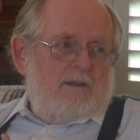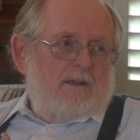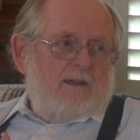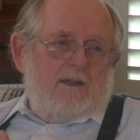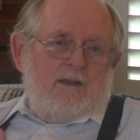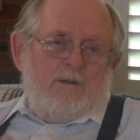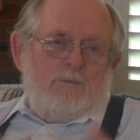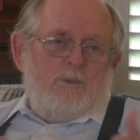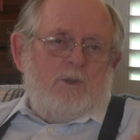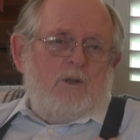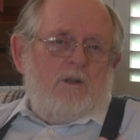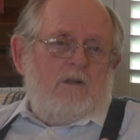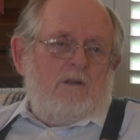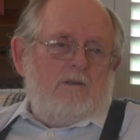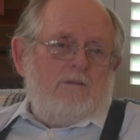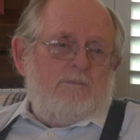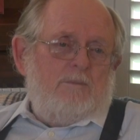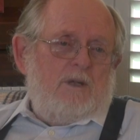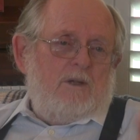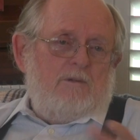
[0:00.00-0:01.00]
Had a
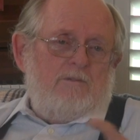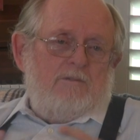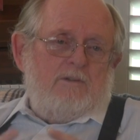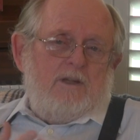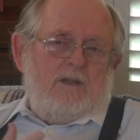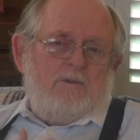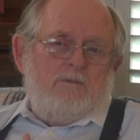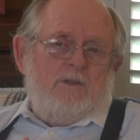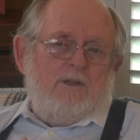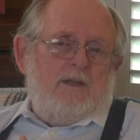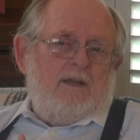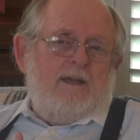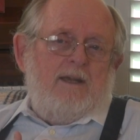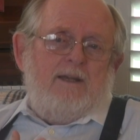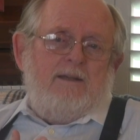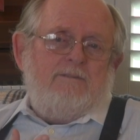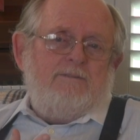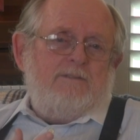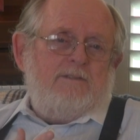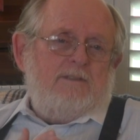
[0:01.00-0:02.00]
ball, matter of fact. We
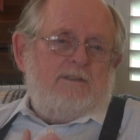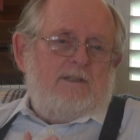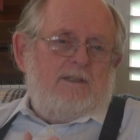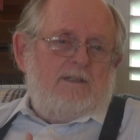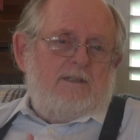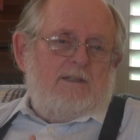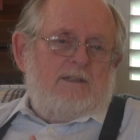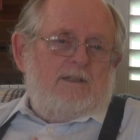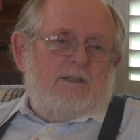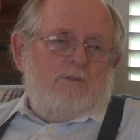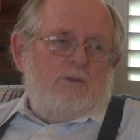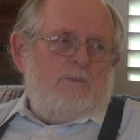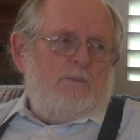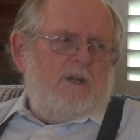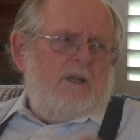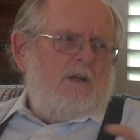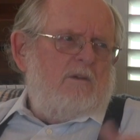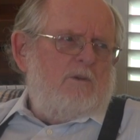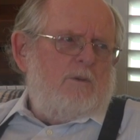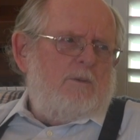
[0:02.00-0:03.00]
laughed. We
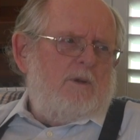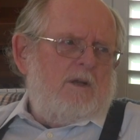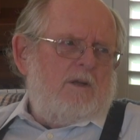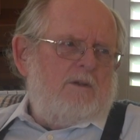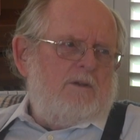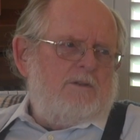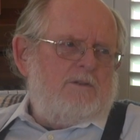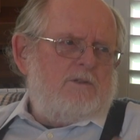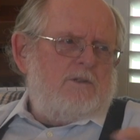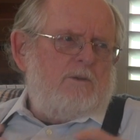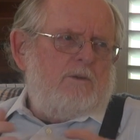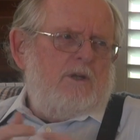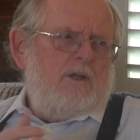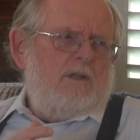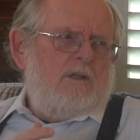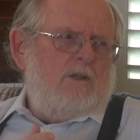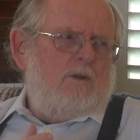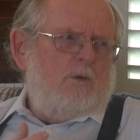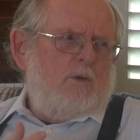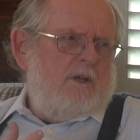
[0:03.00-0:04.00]
made everybody on the
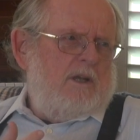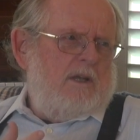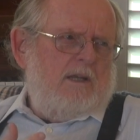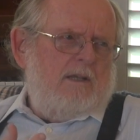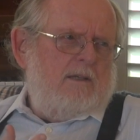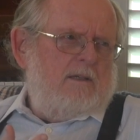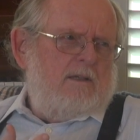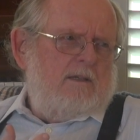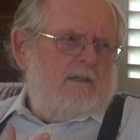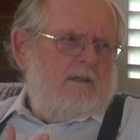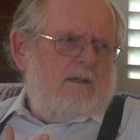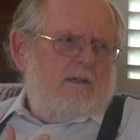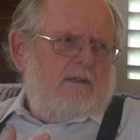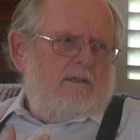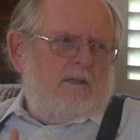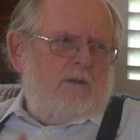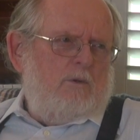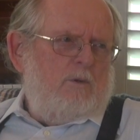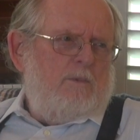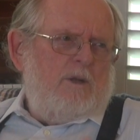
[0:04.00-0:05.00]
screen green.
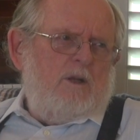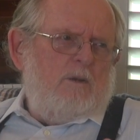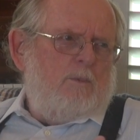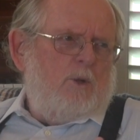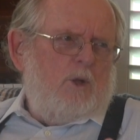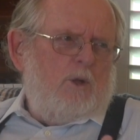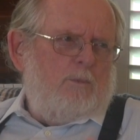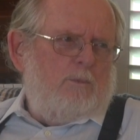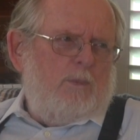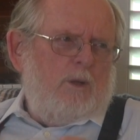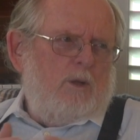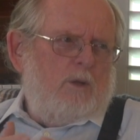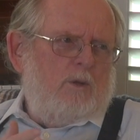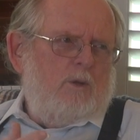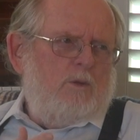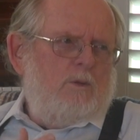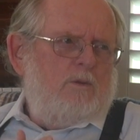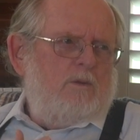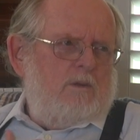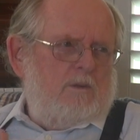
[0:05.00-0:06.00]
Then we made them all
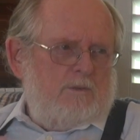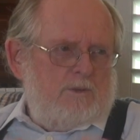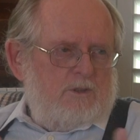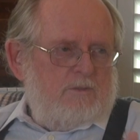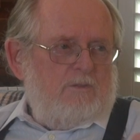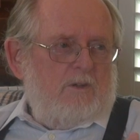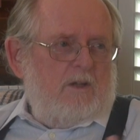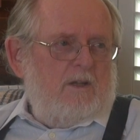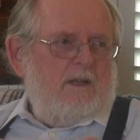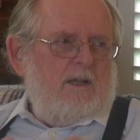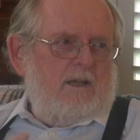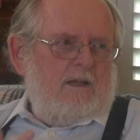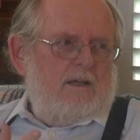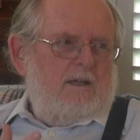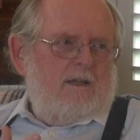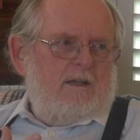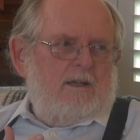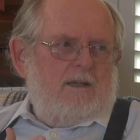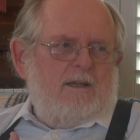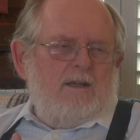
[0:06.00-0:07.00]
blue. It was funny.
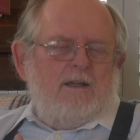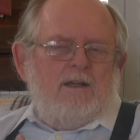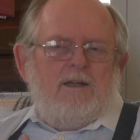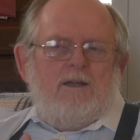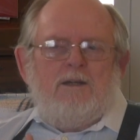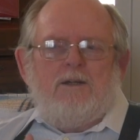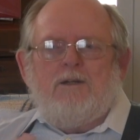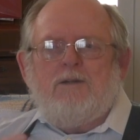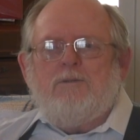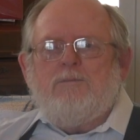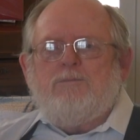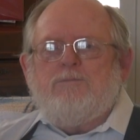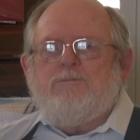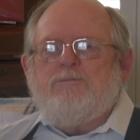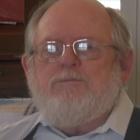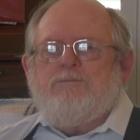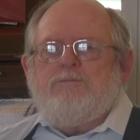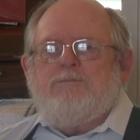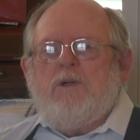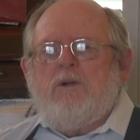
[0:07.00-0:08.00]

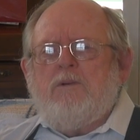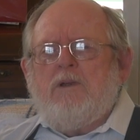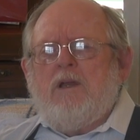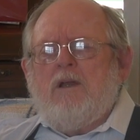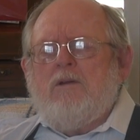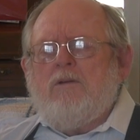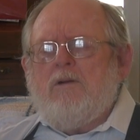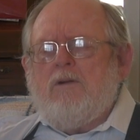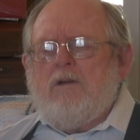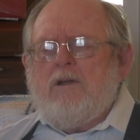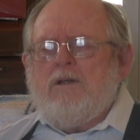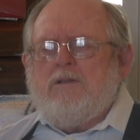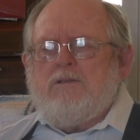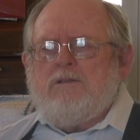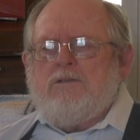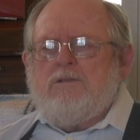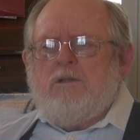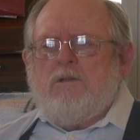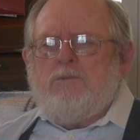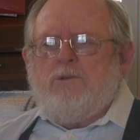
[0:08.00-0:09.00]
But we got in all kinds
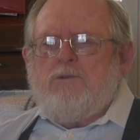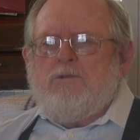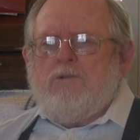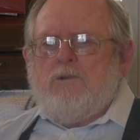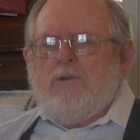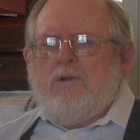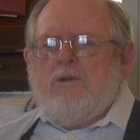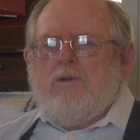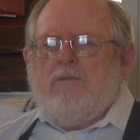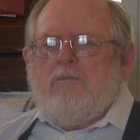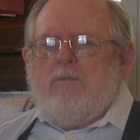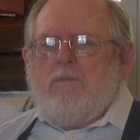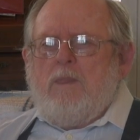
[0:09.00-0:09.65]
of trouble for it.